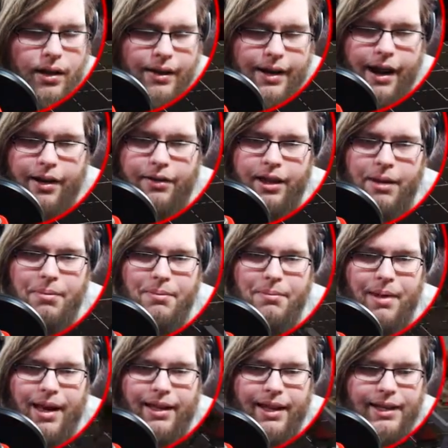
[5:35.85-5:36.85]
Now keep
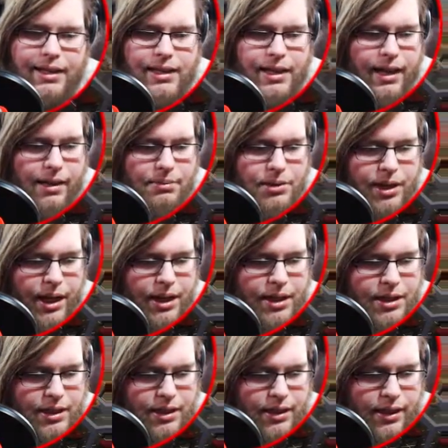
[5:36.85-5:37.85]
in mind, like I said, I'm
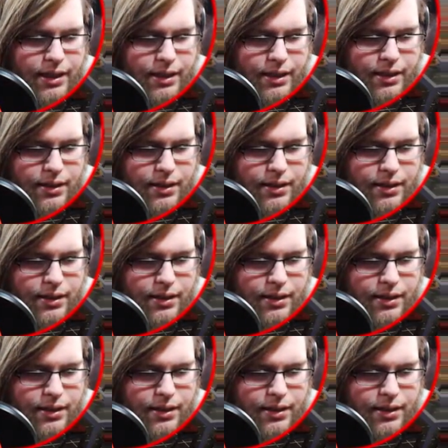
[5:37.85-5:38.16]
changing